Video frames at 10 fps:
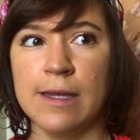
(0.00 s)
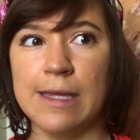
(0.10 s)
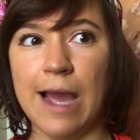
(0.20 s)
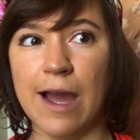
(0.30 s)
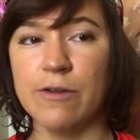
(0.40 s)

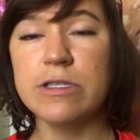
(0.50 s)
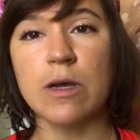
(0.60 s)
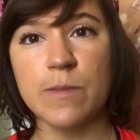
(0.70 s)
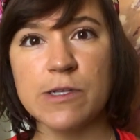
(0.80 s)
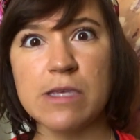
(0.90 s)
yeah, it was
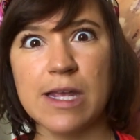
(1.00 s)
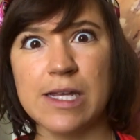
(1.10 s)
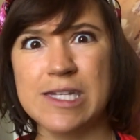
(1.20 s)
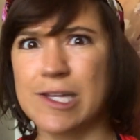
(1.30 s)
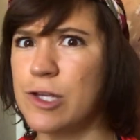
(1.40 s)
almost like a
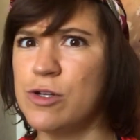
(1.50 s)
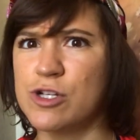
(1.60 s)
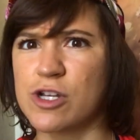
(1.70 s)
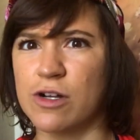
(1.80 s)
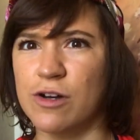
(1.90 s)

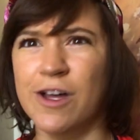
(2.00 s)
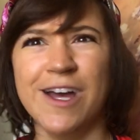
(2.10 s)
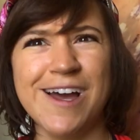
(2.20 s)
delusional